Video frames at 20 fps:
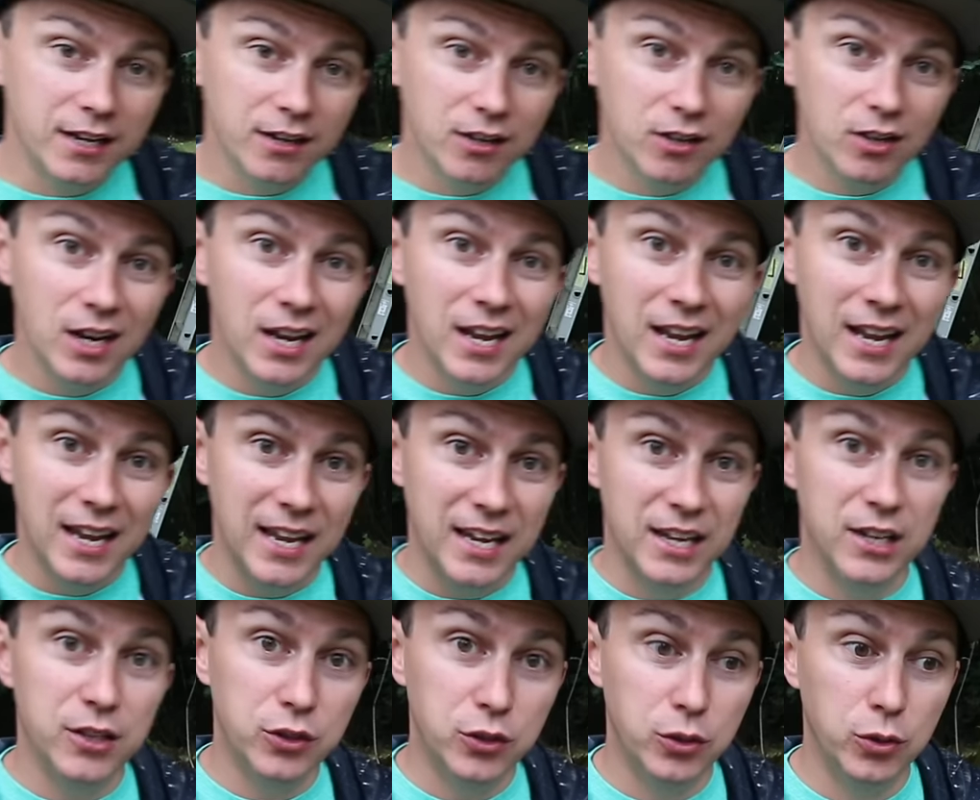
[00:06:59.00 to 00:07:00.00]
here
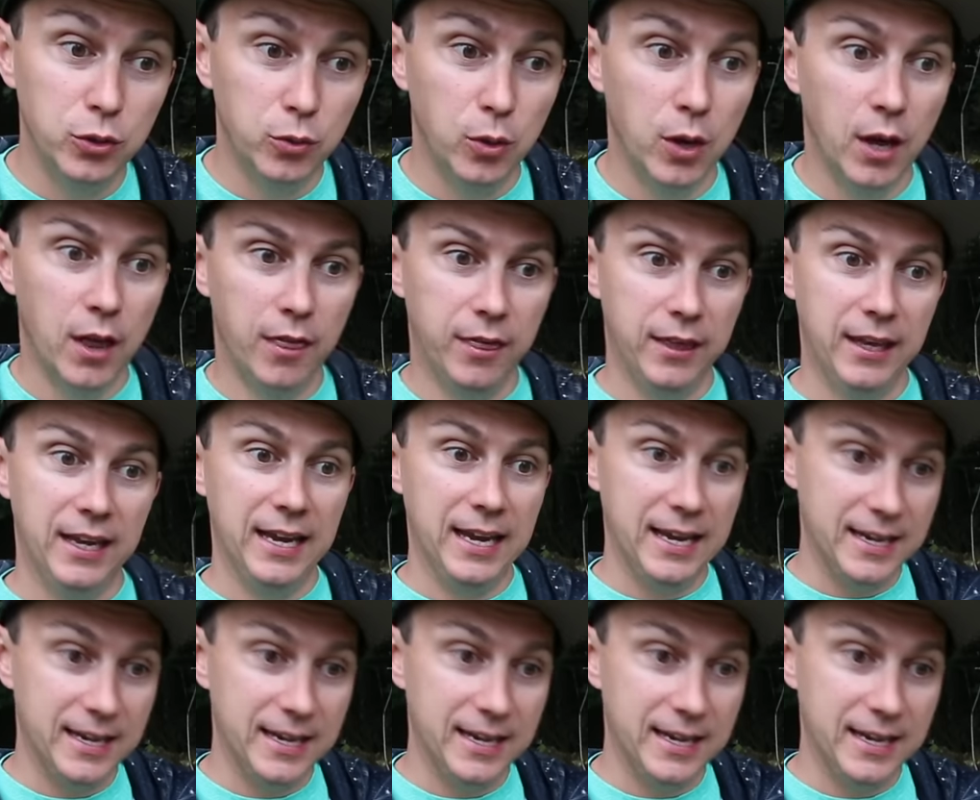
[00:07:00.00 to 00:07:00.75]
into the